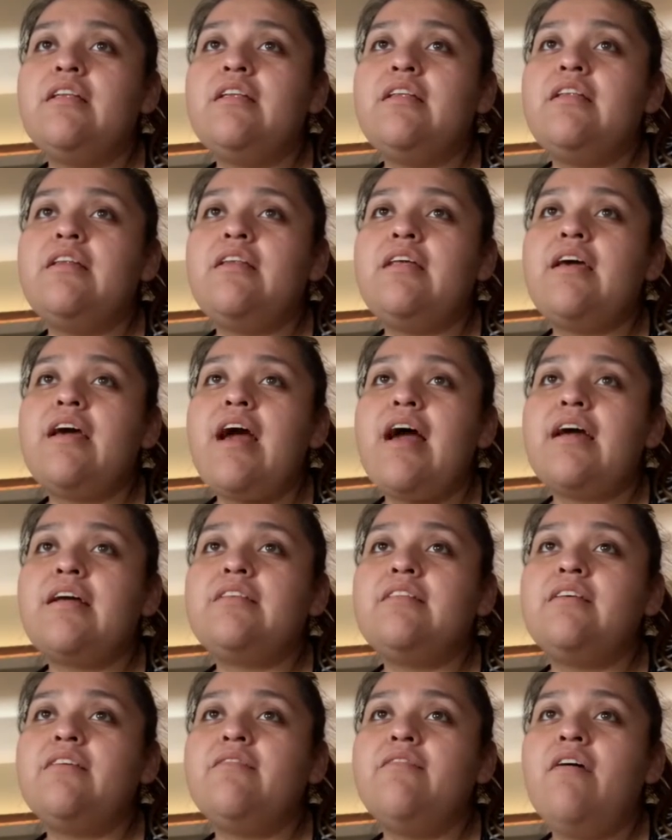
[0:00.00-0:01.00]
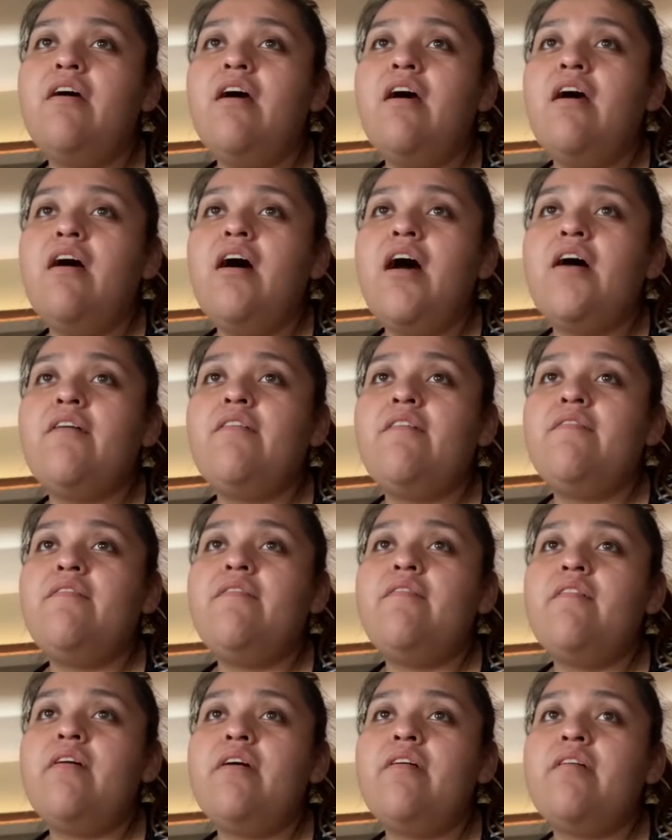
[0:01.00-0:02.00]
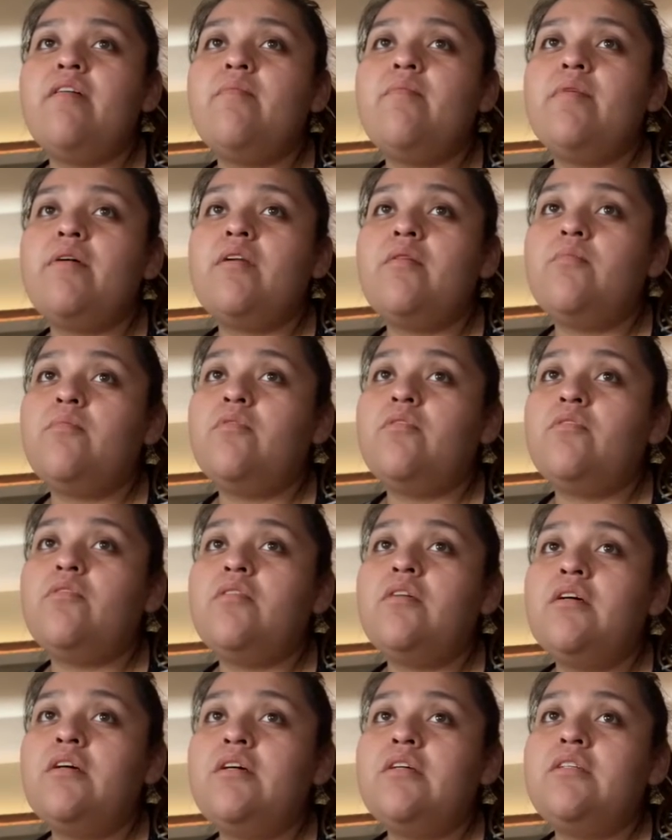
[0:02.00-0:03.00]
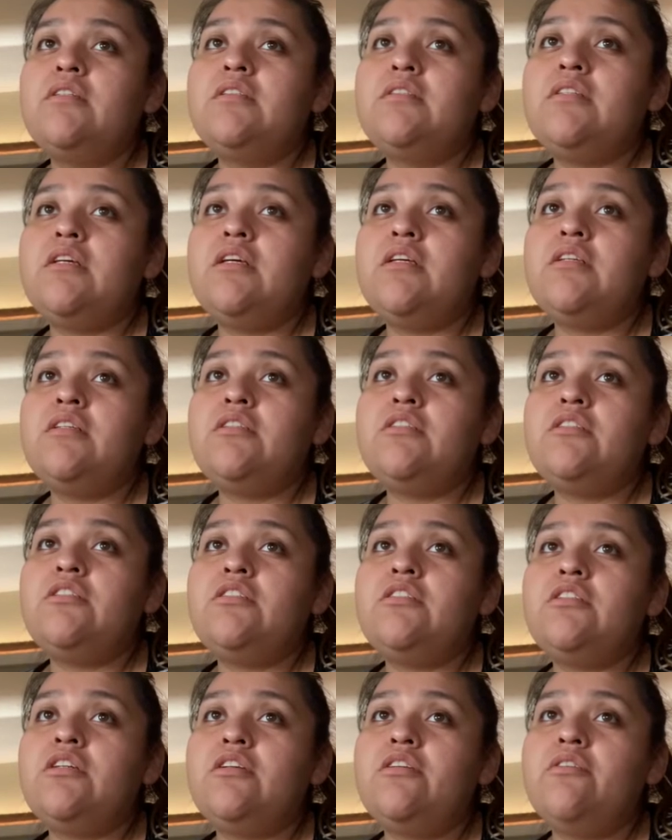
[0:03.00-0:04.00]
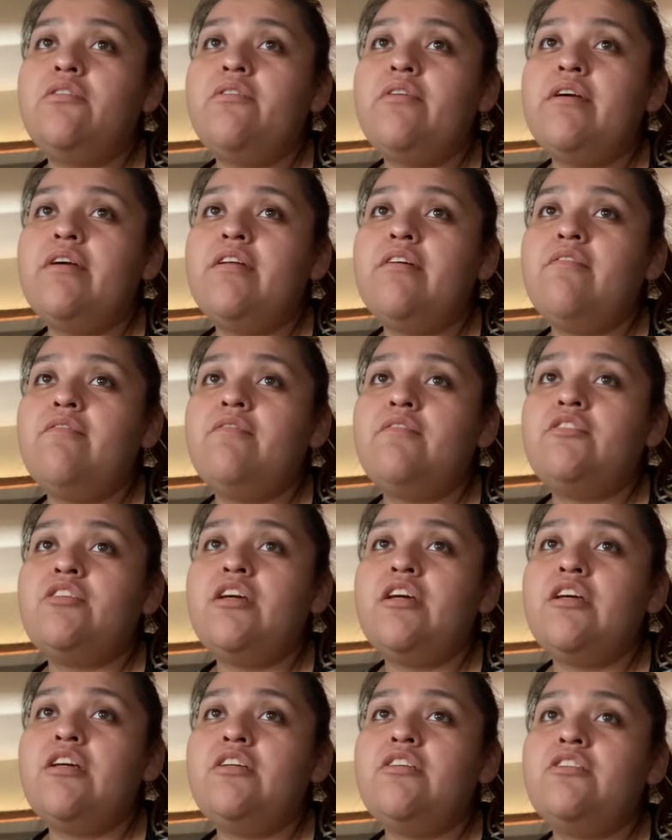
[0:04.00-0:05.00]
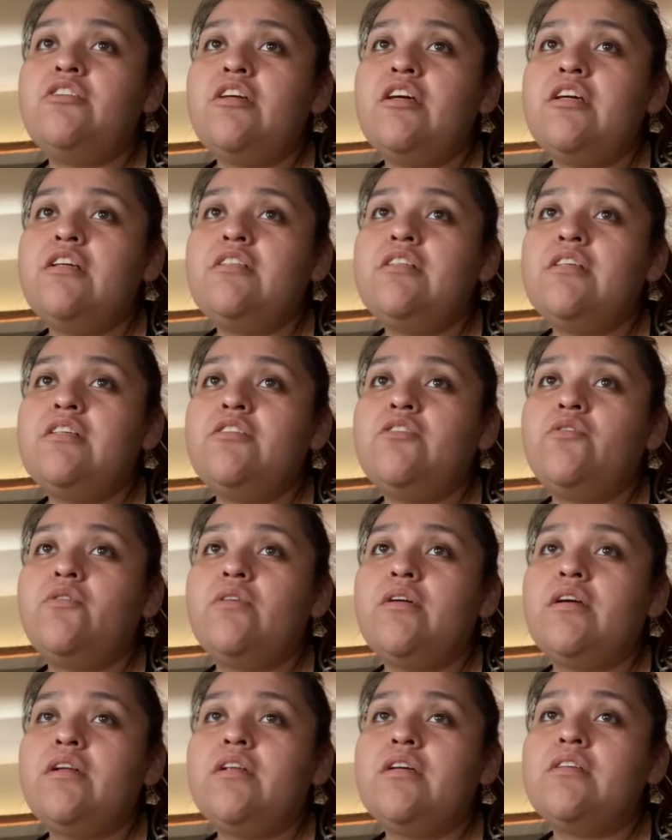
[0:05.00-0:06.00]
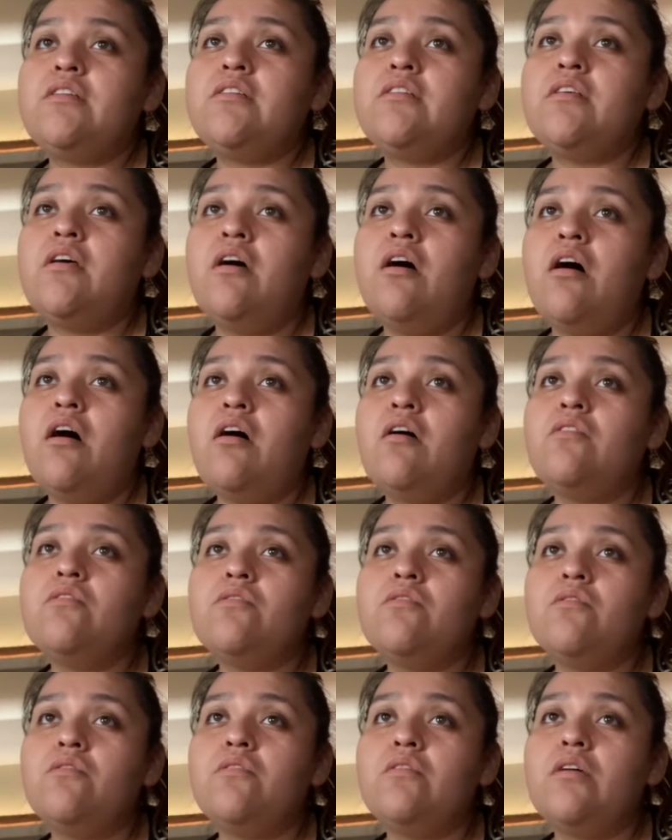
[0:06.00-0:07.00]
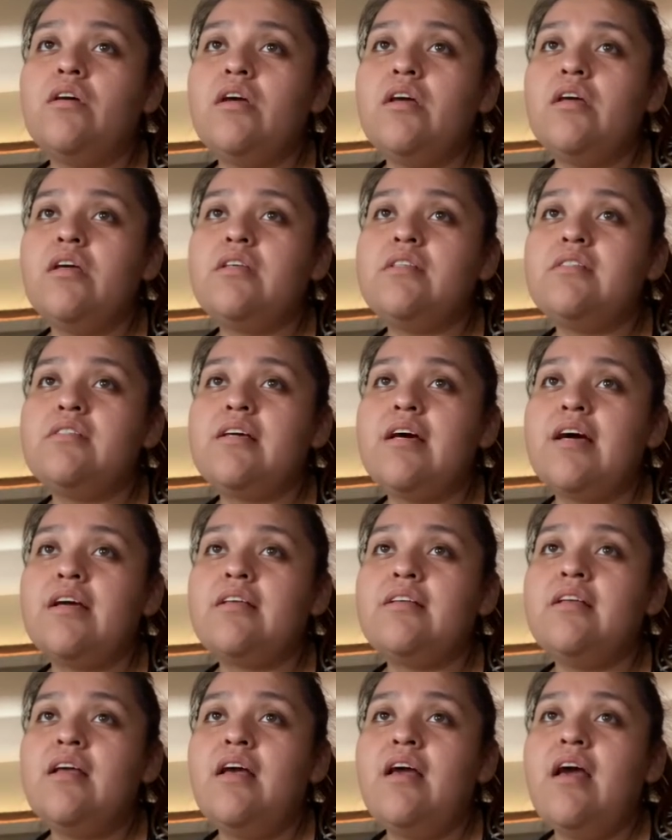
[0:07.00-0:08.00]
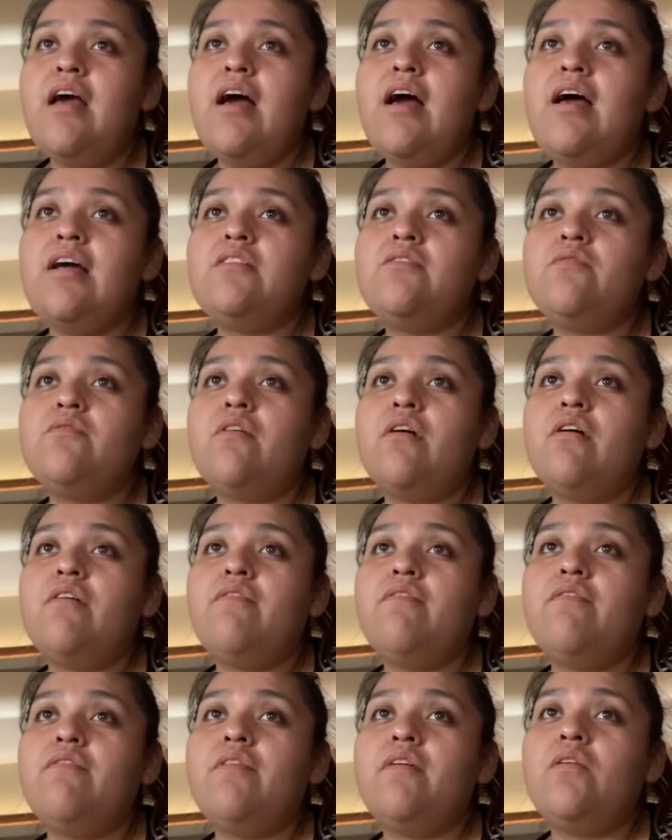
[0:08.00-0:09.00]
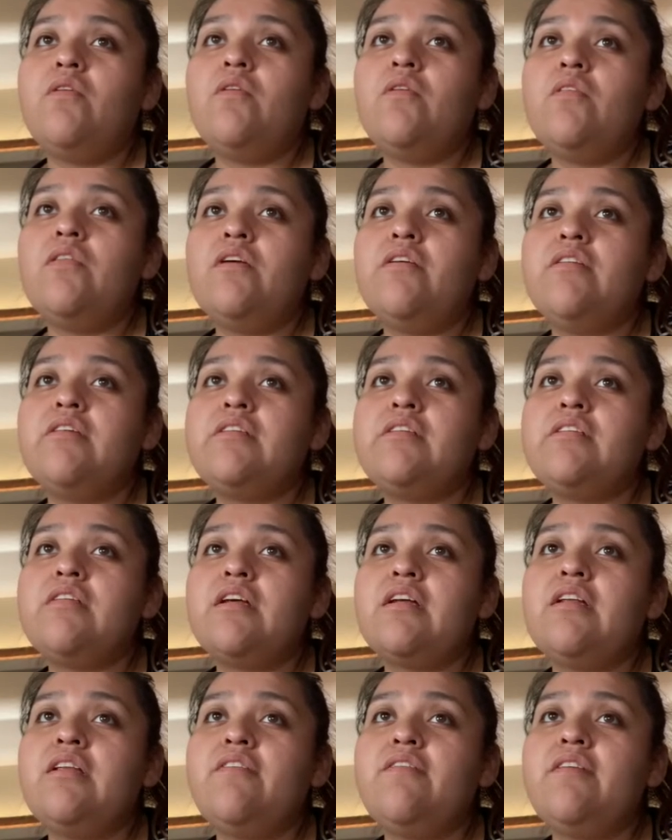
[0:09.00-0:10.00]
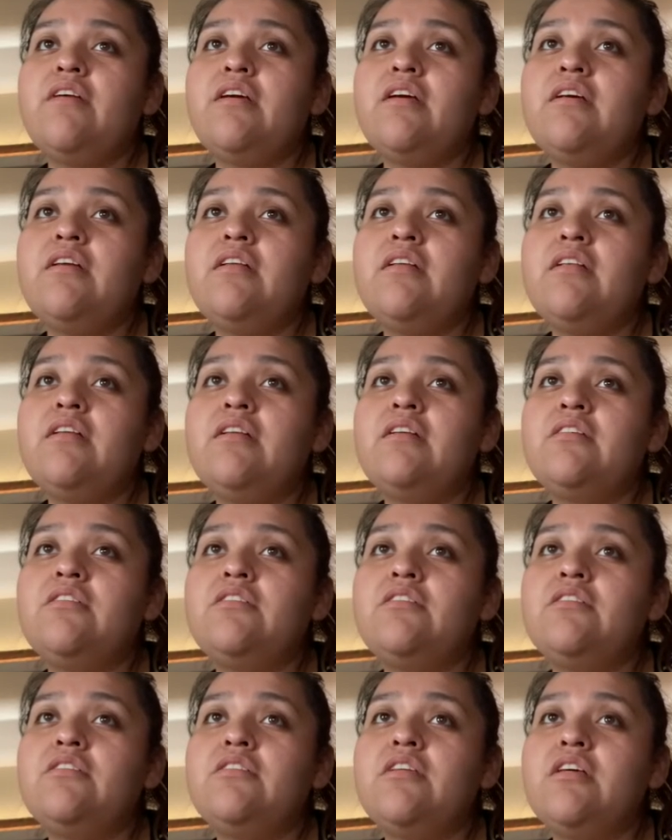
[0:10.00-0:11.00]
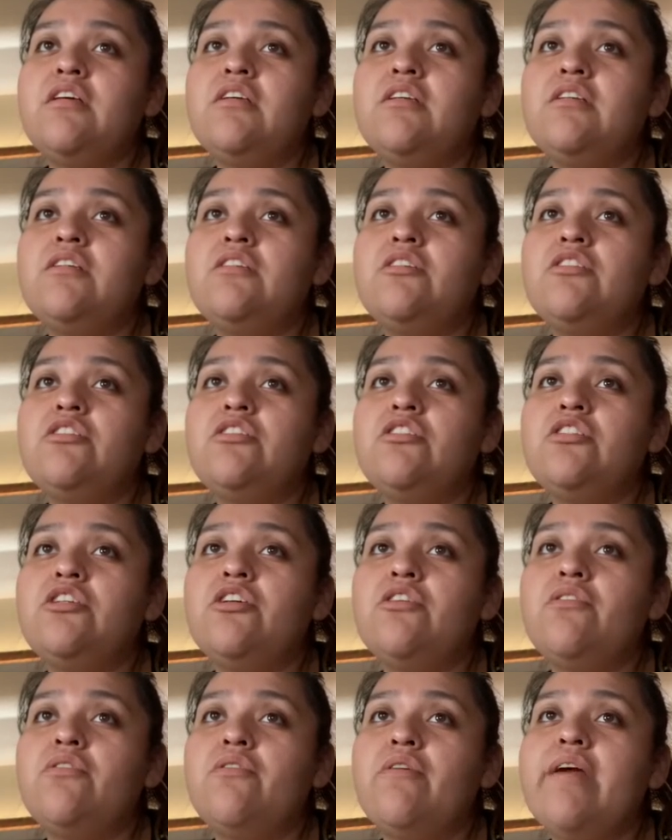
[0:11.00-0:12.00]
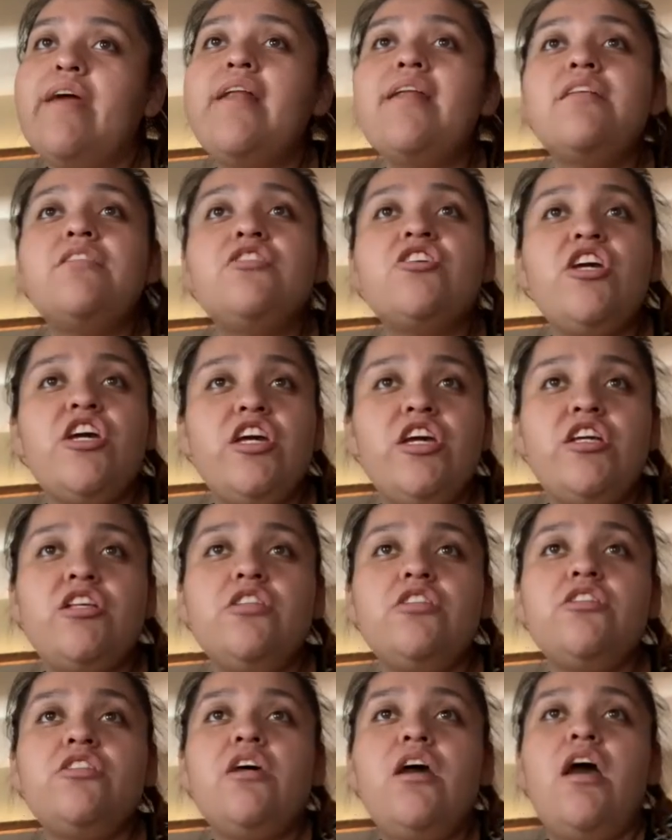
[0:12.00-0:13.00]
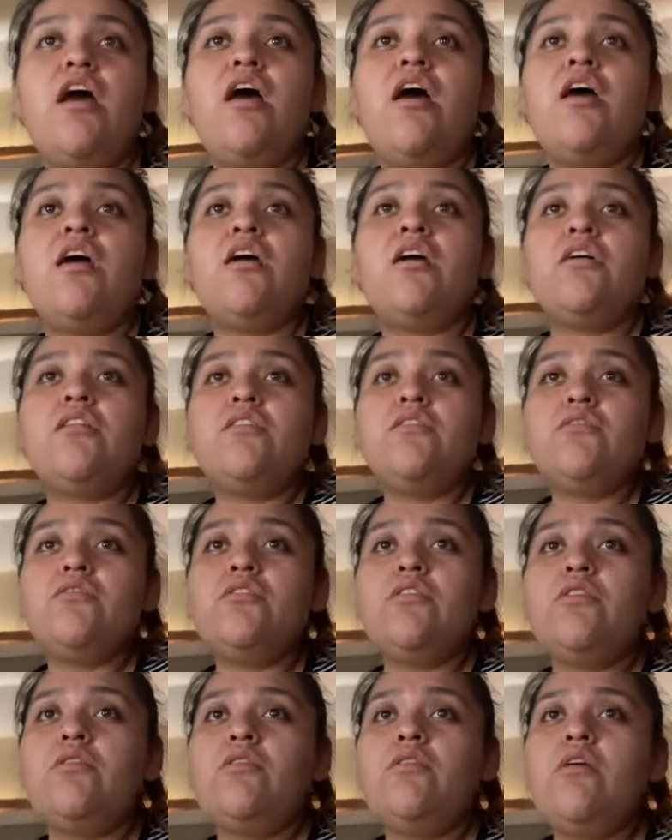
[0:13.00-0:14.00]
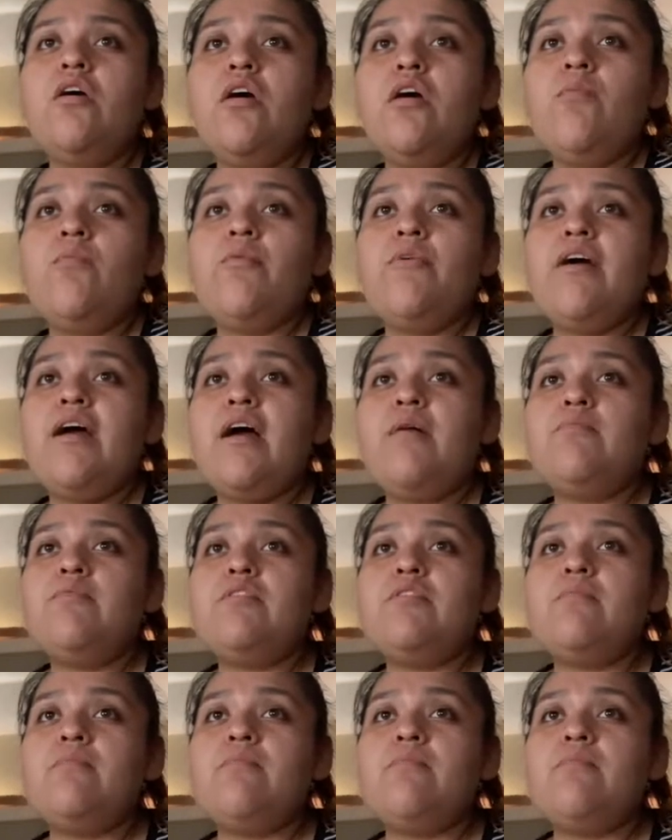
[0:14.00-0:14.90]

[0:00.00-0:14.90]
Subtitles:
the active, a very minimal degenerative change, AC joint is also intact. I do not feel there's significant degenerative change. Conclusion, perhaps